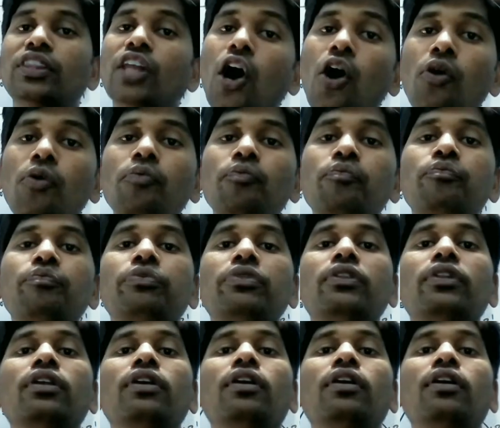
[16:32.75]

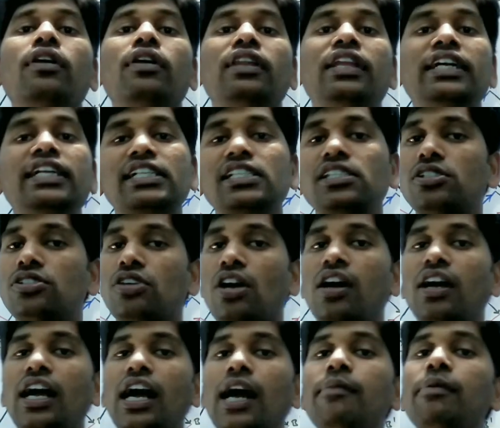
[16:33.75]
Now let us
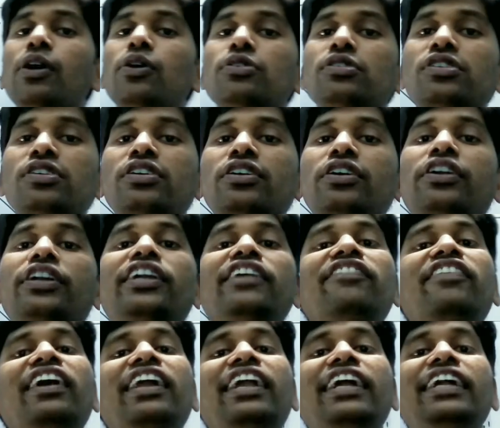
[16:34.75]
talk about
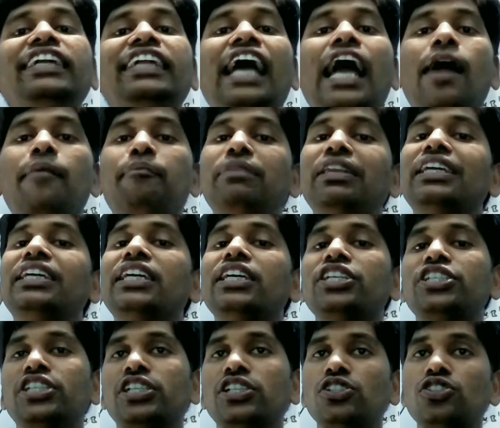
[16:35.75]
different
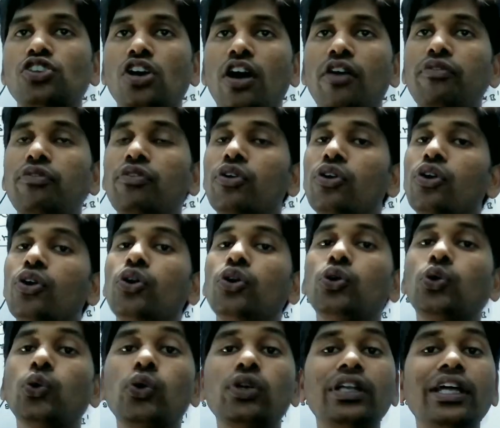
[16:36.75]
applications
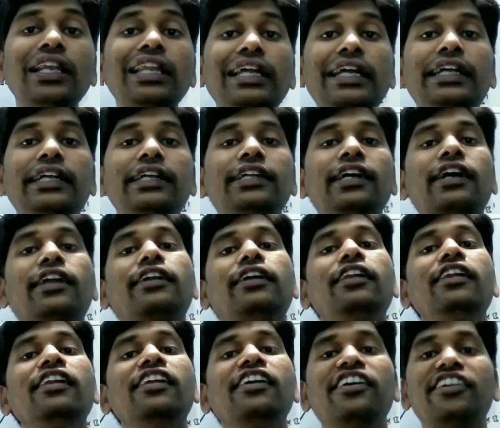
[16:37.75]
of total
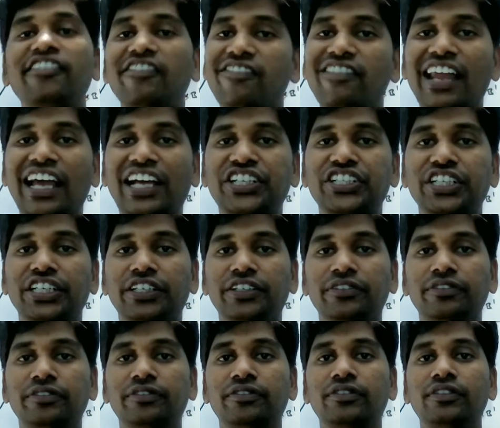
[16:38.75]
internal
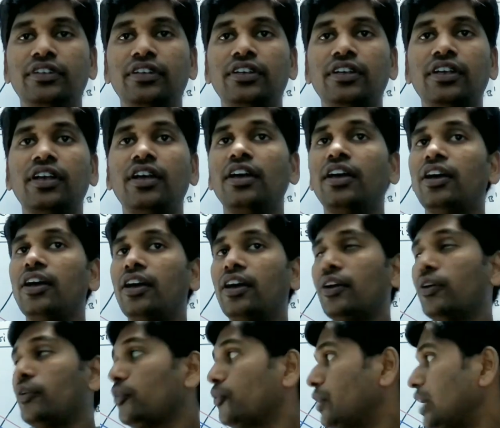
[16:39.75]
reflection.
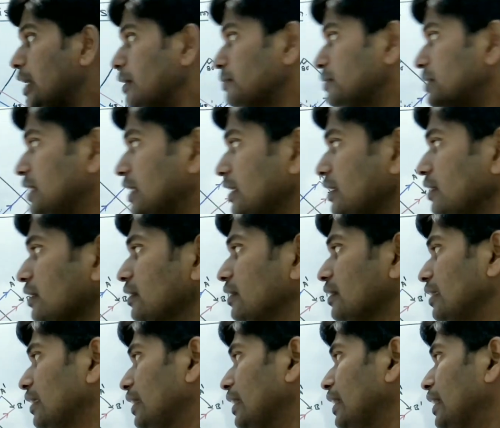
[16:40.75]
We have
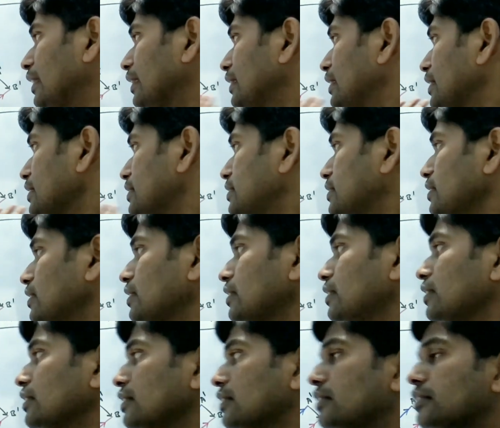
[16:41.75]
seen in this
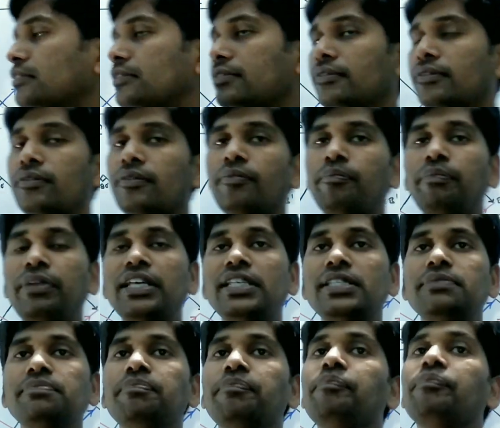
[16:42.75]

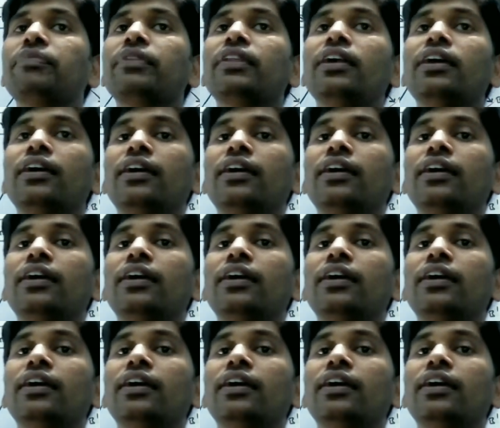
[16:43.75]
prism.